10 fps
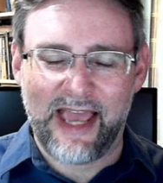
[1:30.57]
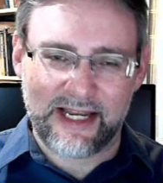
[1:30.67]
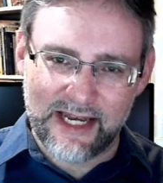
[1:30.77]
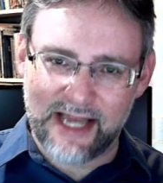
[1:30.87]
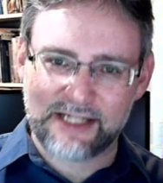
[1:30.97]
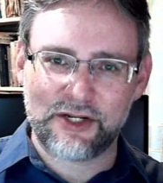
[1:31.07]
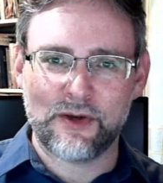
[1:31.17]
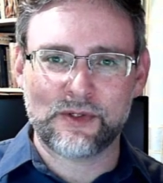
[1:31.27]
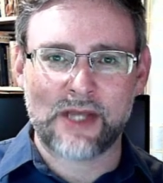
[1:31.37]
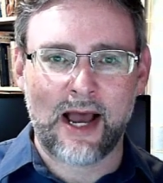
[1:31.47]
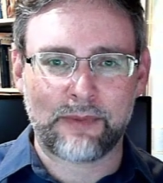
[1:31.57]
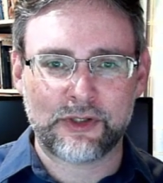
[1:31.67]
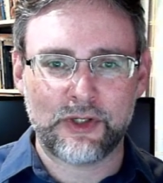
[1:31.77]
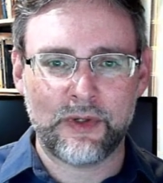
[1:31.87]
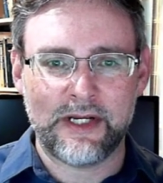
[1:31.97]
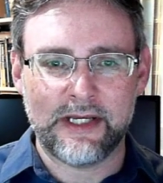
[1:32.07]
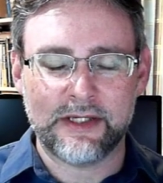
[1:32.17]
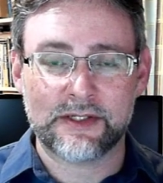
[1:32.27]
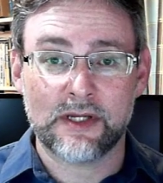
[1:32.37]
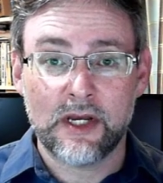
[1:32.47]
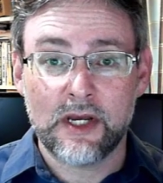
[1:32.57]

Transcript: and connect to those opportunities.